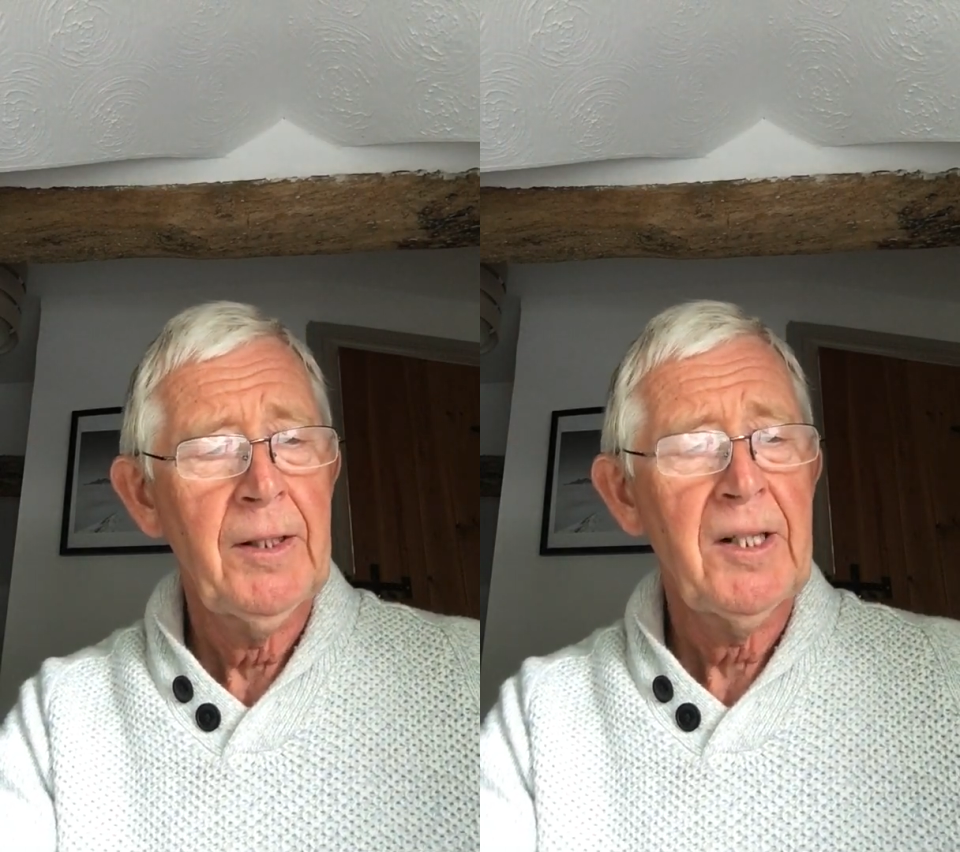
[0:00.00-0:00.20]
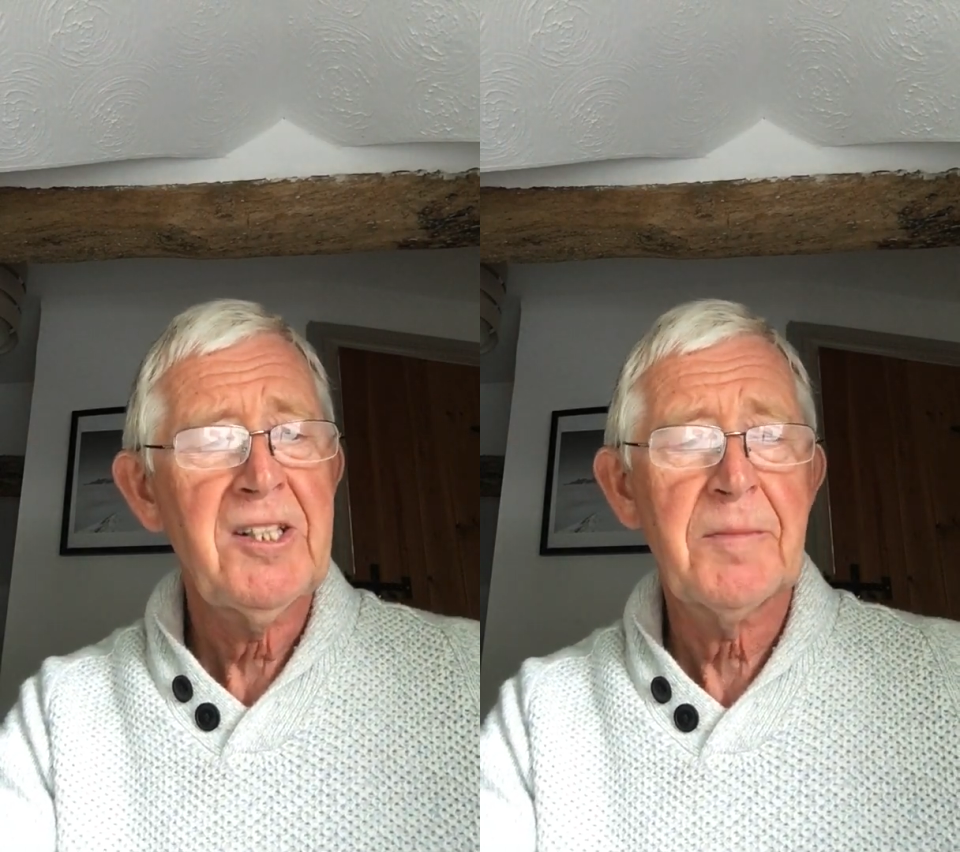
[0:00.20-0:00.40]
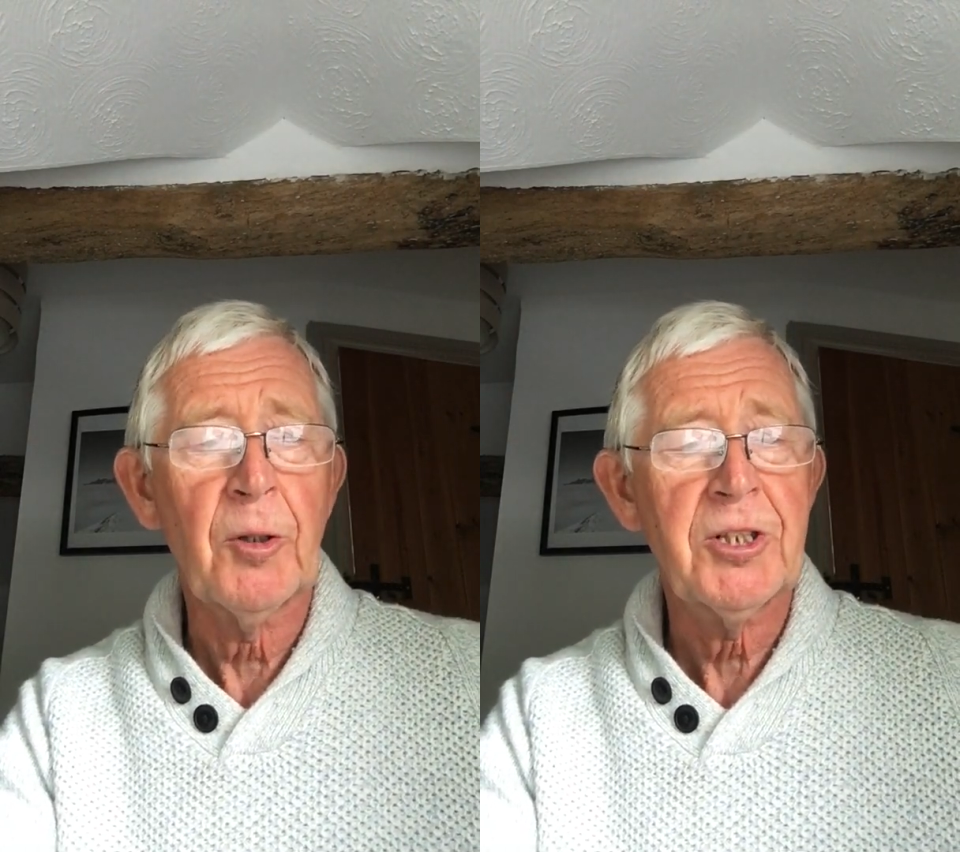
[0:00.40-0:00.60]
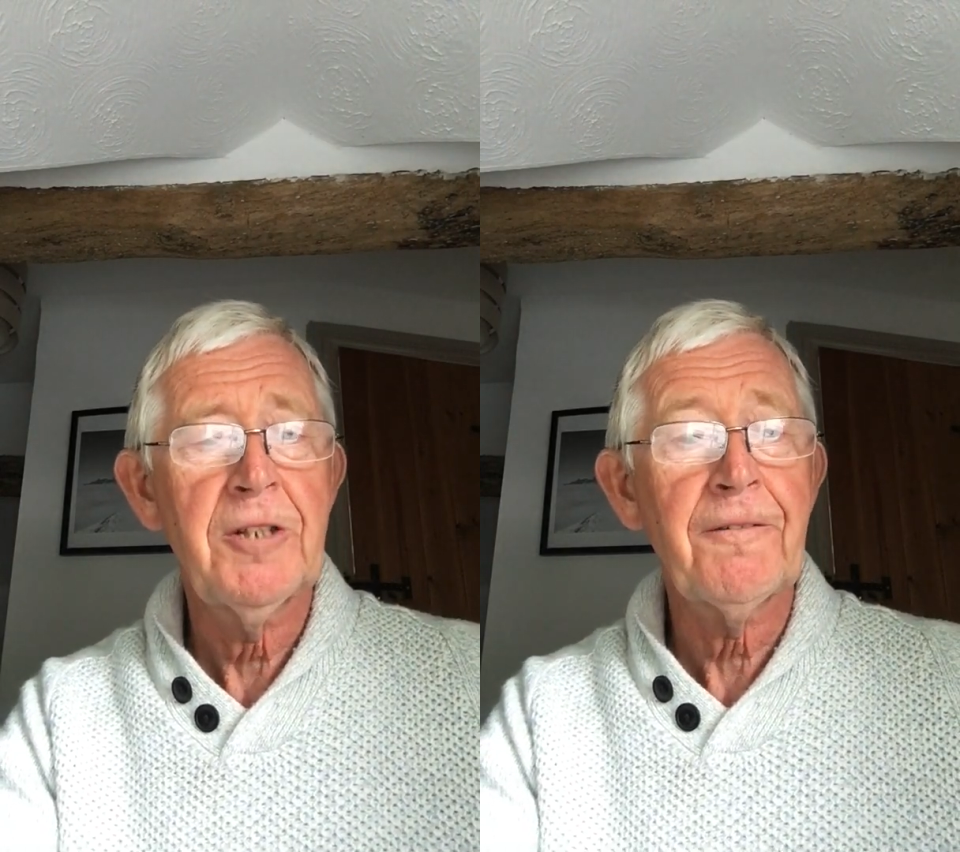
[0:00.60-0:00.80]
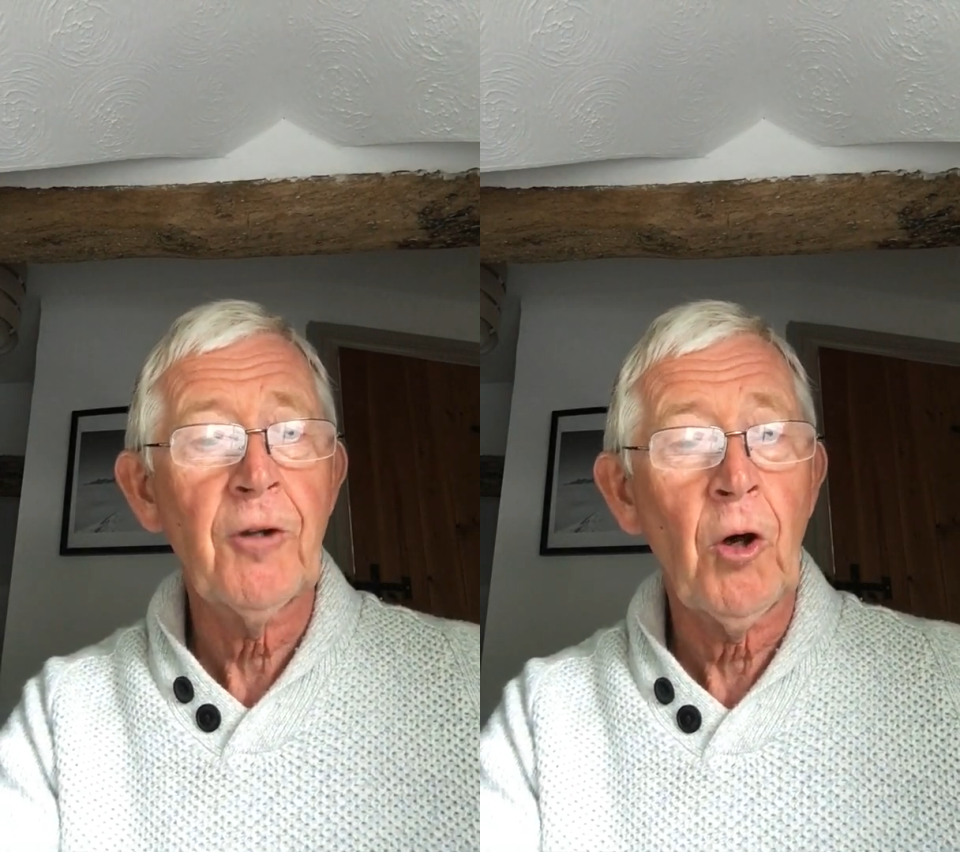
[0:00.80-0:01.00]
He'd
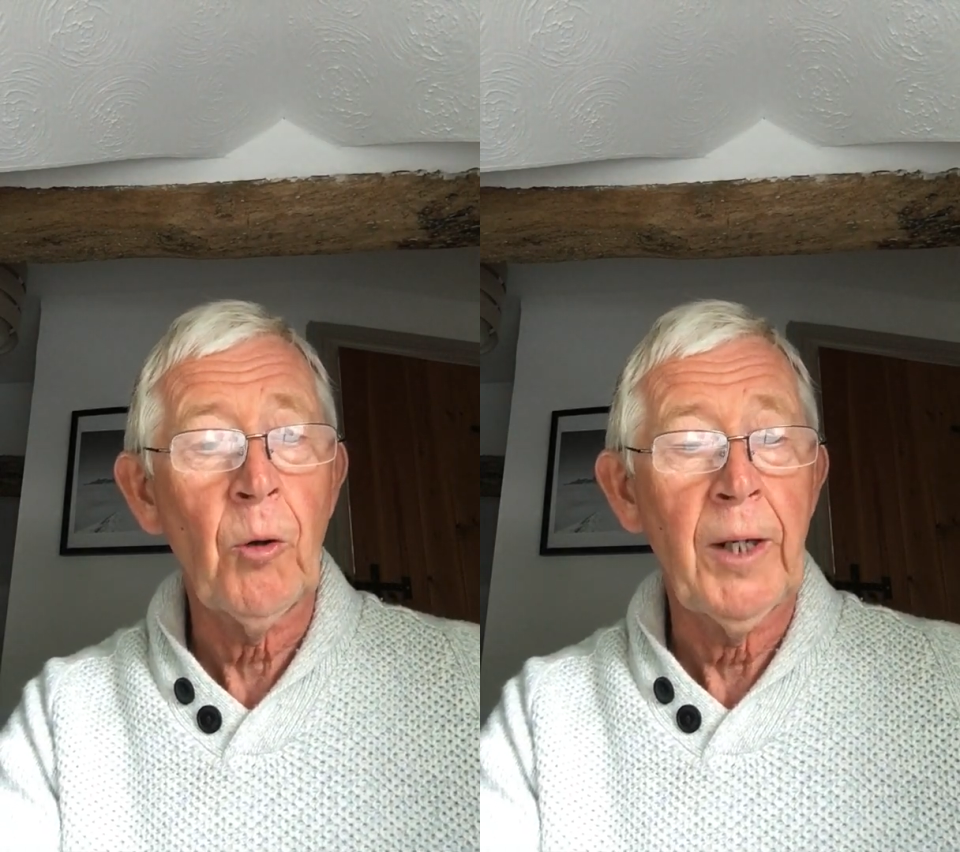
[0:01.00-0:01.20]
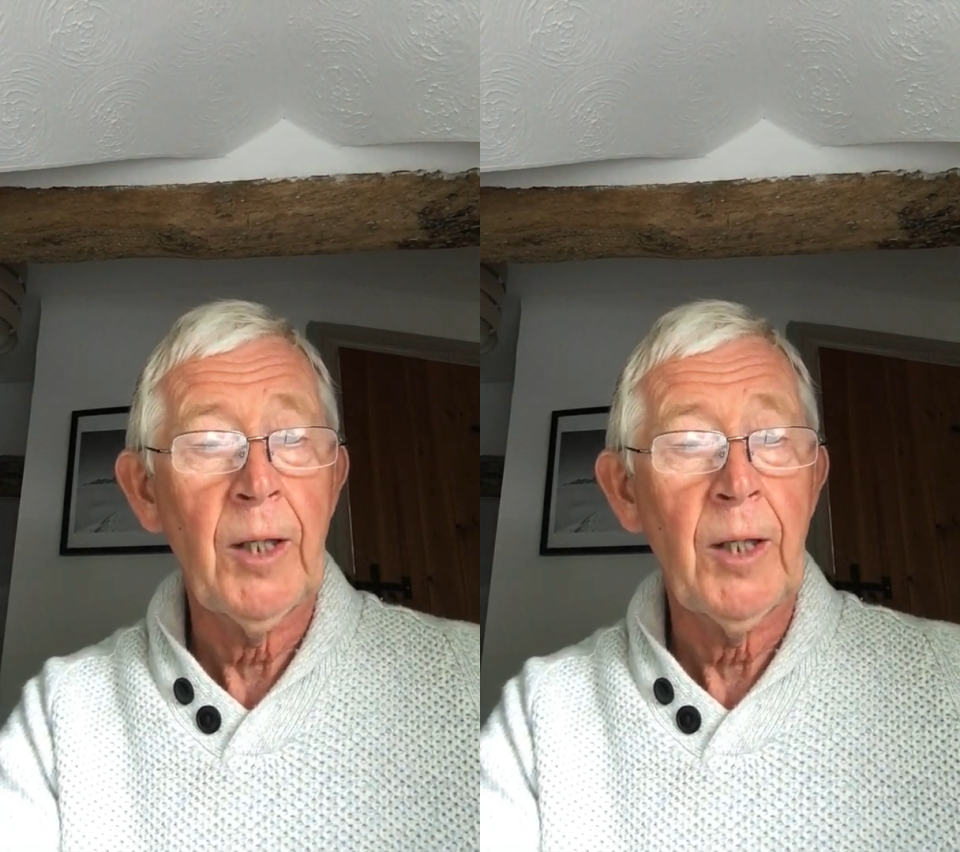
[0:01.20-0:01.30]
spotted a flaw